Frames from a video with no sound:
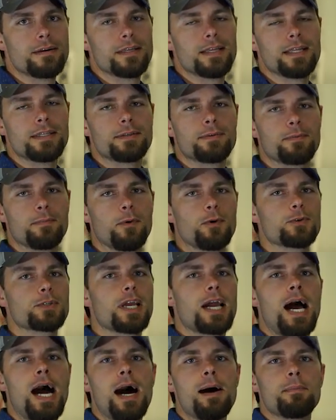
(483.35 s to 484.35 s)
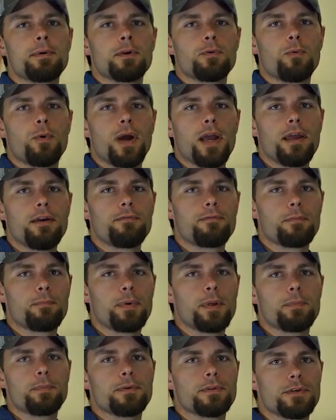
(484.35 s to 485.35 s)
It's the most common way for
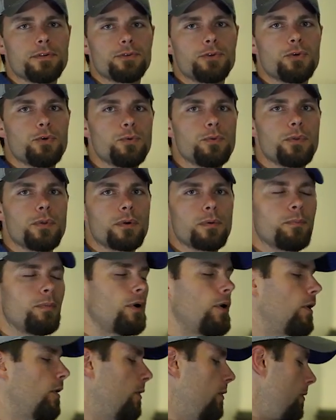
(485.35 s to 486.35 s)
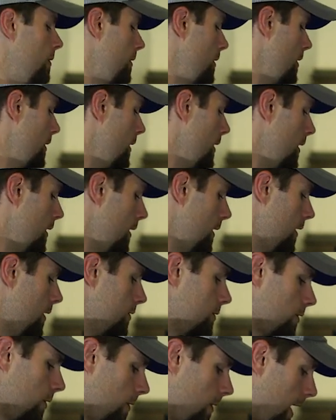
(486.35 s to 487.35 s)
people to tune their bow.
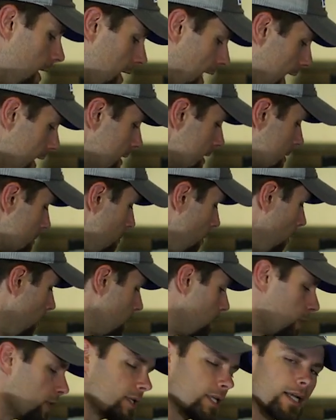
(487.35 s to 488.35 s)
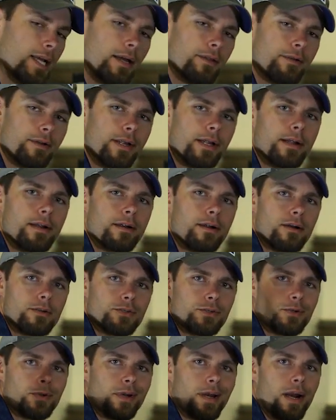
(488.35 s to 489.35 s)
So I got this bow put together here. I'll
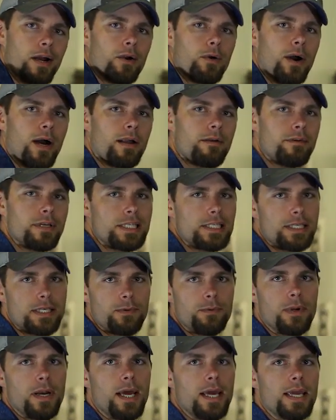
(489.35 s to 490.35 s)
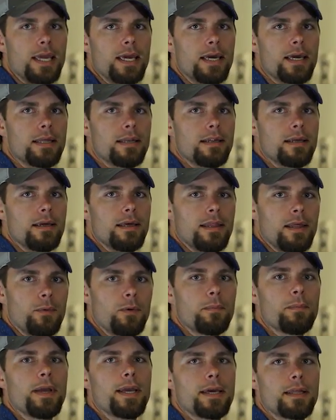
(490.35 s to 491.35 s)
shoot an arrow out of it, see what I get, and then
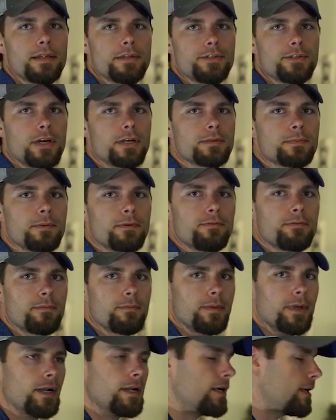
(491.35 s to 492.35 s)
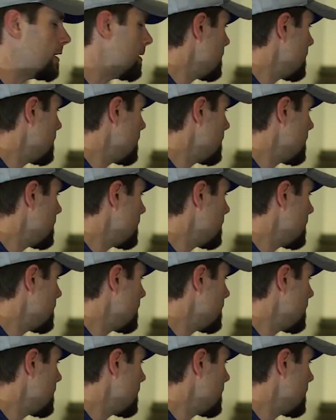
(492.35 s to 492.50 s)
we'll make an adjustment from there.